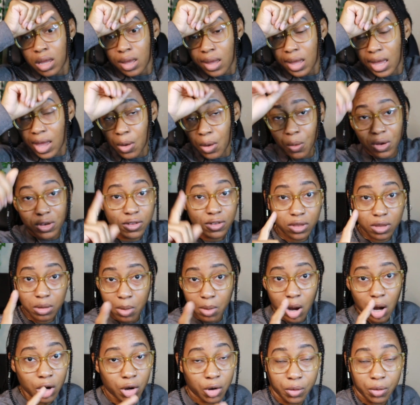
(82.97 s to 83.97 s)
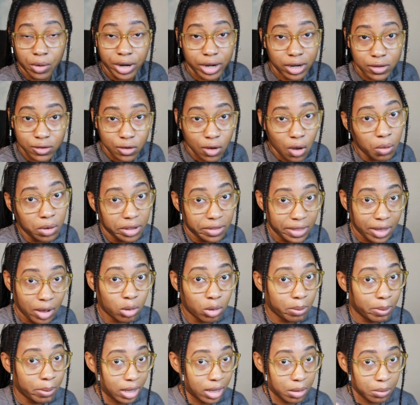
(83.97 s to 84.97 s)
it wasn't the margaritas only that were
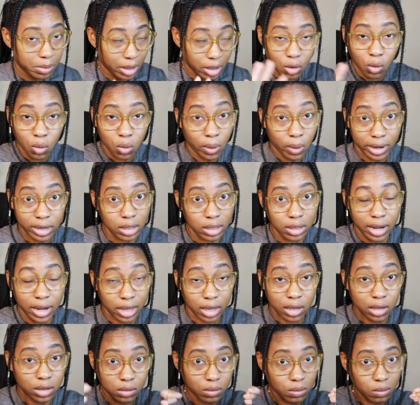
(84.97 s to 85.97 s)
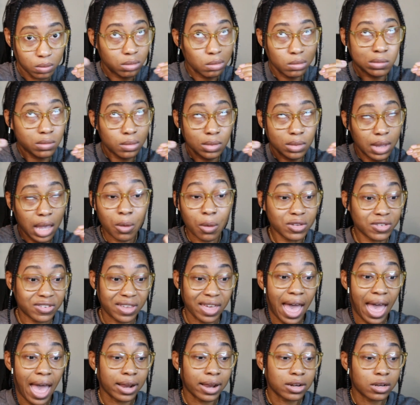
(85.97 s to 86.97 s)
making me quench. Like, I was
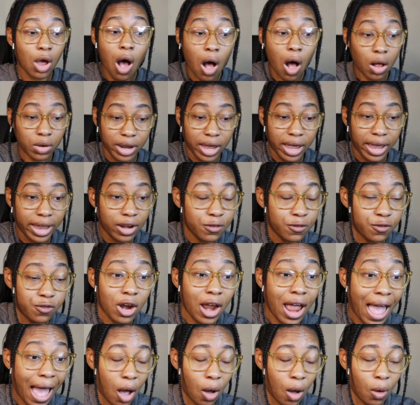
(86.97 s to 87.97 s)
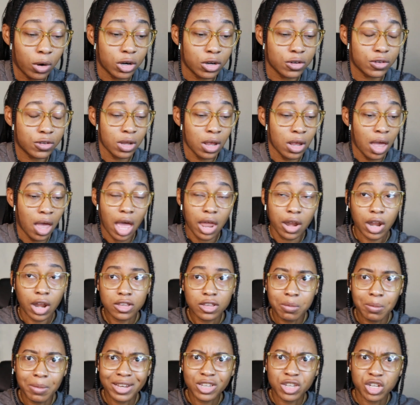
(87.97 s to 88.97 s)
gagged all night for hours. Not
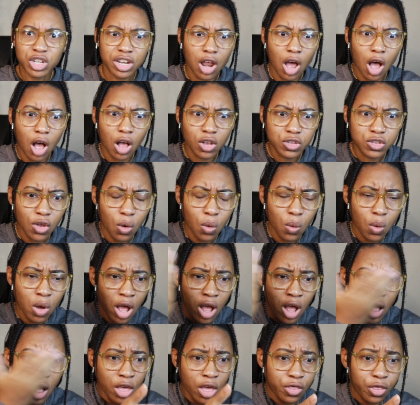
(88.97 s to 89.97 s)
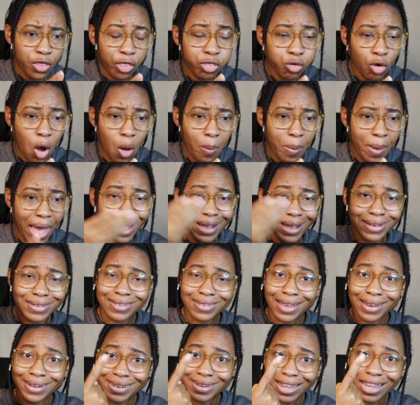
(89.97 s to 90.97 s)
to mention also the
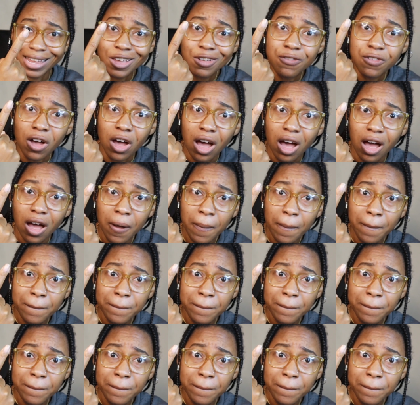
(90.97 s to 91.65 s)
throwbacks. Diva.